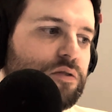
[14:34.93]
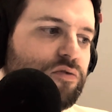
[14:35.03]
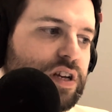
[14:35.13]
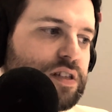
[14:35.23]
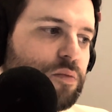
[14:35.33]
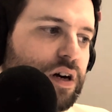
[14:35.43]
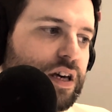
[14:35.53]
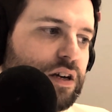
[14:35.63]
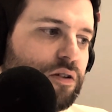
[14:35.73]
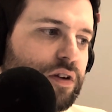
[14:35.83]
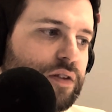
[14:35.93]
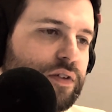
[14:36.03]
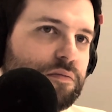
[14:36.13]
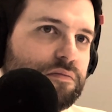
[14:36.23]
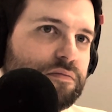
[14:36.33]
a reason why he got rid of
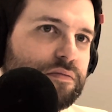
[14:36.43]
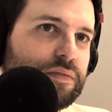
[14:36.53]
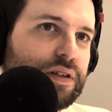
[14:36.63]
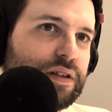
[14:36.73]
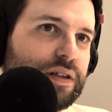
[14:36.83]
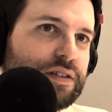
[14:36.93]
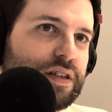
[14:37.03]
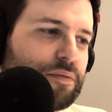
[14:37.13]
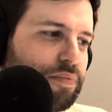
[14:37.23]
him? Is it